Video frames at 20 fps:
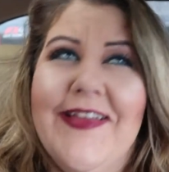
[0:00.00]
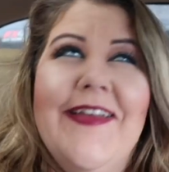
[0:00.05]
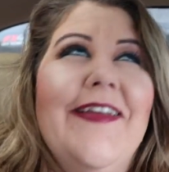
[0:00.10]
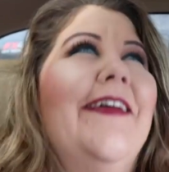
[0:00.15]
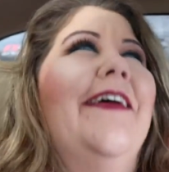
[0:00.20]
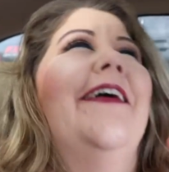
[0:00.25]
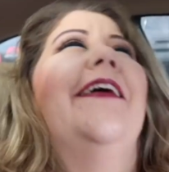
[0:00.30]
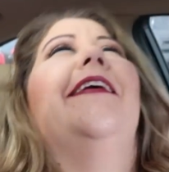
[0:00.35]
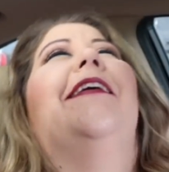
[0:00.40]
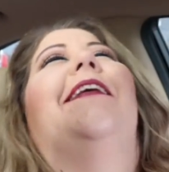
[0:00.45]

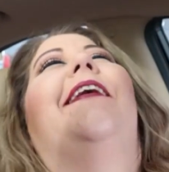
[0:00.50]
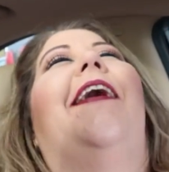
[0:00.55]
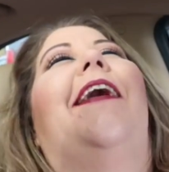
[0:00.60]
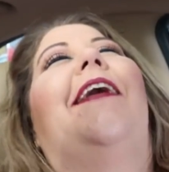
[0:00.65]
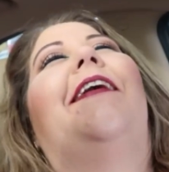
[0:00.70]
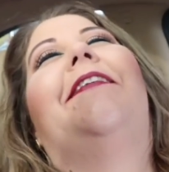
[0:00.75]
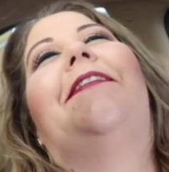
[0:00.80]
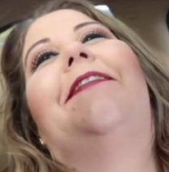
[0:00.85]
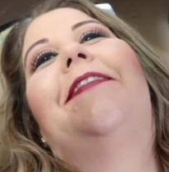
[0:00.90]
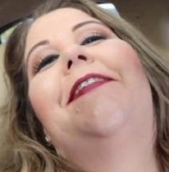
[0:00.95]

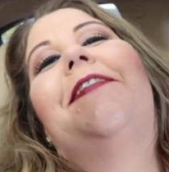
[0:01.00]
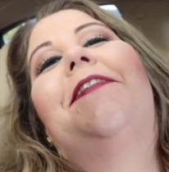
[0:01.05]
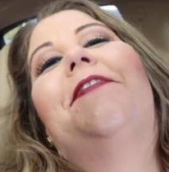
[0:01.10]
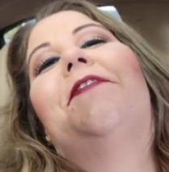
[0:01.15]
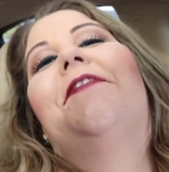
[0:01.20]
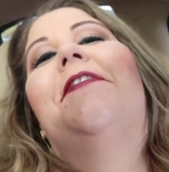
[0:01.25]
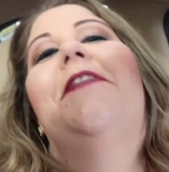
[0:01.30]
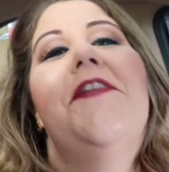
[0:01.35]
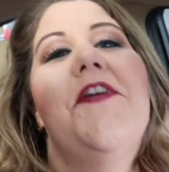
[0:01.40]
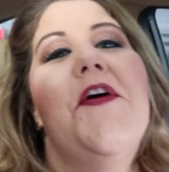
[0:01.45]
I don't
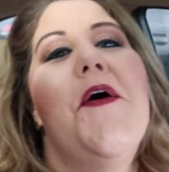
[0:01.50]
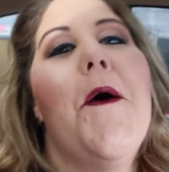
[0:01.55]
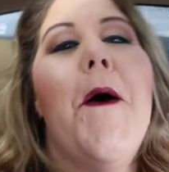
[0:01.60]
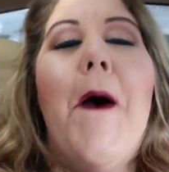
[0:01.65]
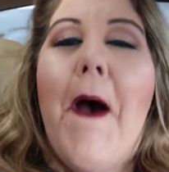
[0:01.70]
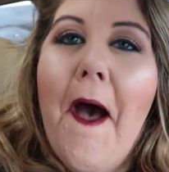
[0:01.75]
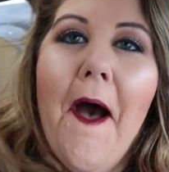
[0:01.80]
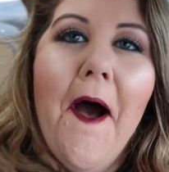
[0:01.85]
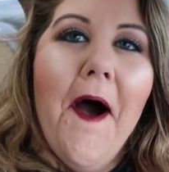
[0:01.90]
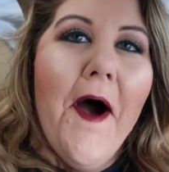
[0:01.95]
know.
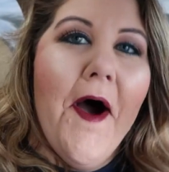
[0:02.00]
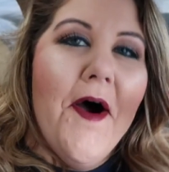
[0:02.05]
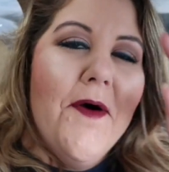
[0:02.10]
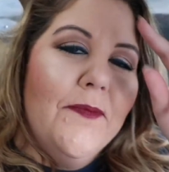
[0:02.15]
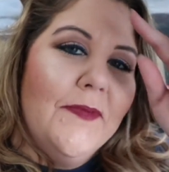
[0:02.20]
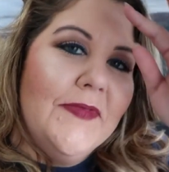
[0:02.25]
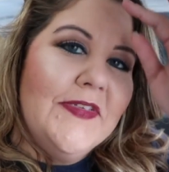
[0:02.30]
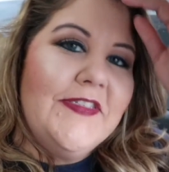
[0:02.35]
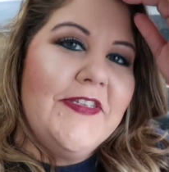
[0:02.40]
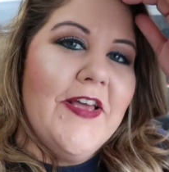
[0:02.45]

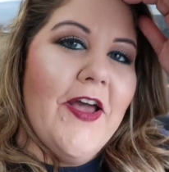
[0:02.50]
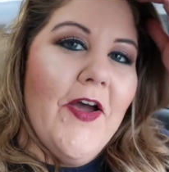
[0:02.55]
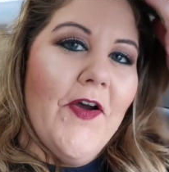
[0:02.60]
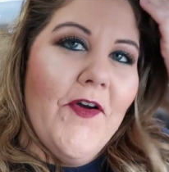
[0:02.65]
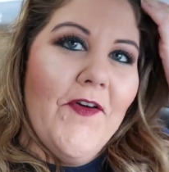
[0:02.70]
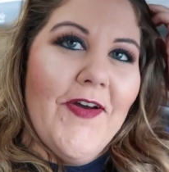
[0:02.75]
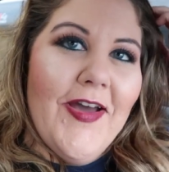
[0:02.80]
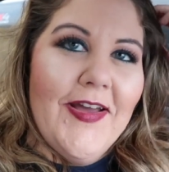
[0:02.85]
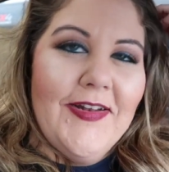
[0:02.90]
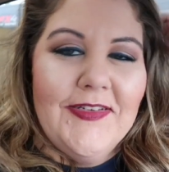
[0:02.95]
Um, so
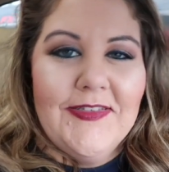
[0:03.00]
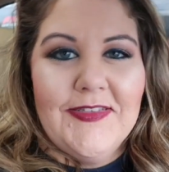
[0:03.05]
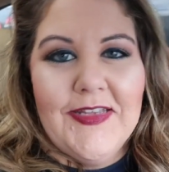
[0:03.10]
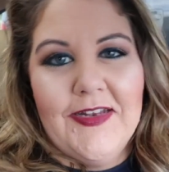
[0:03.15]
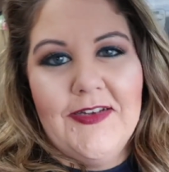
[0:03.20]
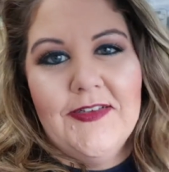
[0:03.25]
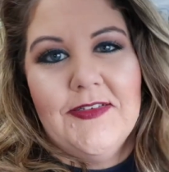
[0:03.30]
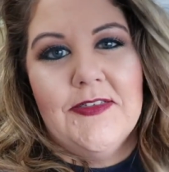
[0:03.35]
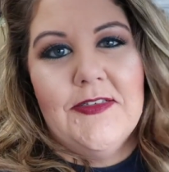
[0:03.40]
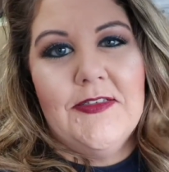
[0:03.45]
I
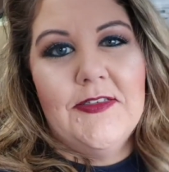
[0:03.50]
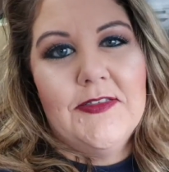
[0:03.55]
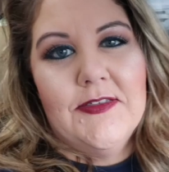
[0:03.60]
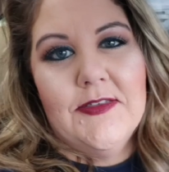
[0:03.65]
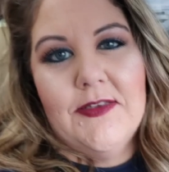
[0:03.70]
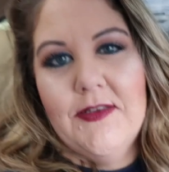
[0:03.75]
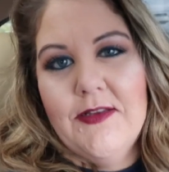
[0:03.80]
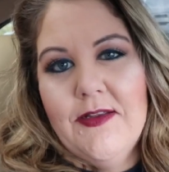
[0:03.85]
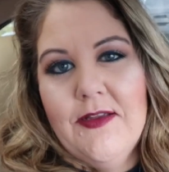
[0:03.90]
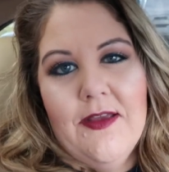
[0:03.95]
decided to
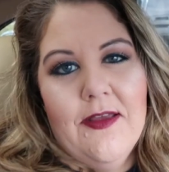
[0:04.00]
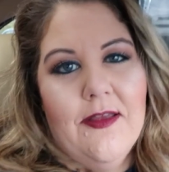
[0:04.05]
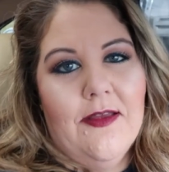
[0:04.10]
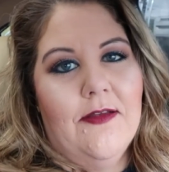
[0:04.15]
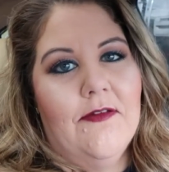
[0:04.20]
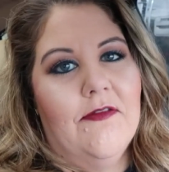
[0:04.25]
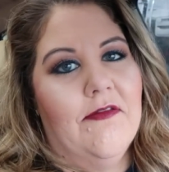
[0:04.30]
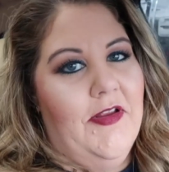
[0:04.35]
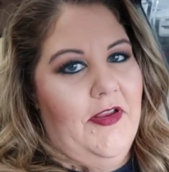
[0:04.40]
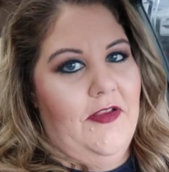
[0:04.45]
just get
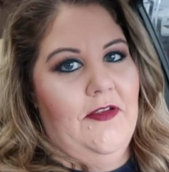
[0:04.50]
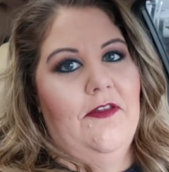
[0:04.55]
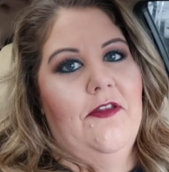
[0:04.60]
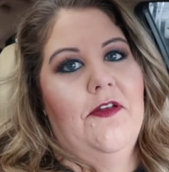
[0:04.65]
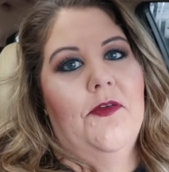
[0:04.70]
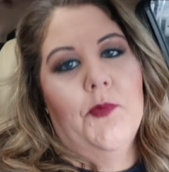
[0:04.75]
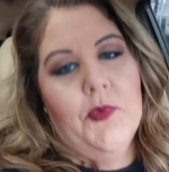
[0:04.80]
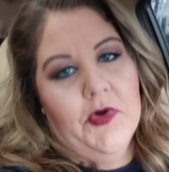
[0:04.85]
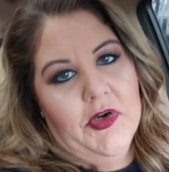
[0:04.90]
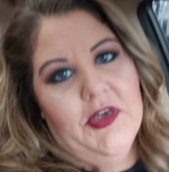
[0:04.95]
a
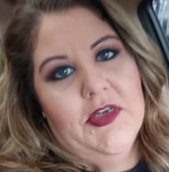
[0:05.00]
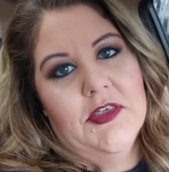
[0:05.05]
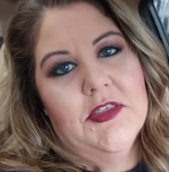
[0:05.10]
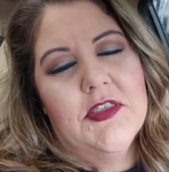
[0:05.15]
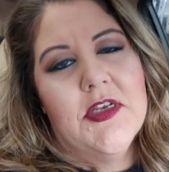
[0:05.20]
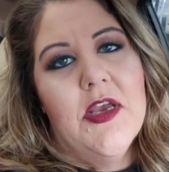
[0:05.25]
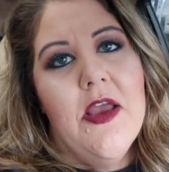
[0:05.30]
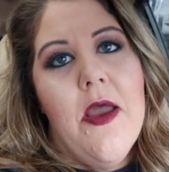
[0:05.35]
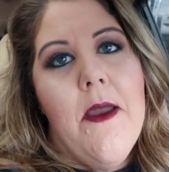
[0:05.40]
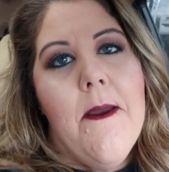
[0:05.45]
regular
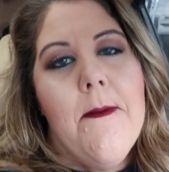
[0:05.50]
brush.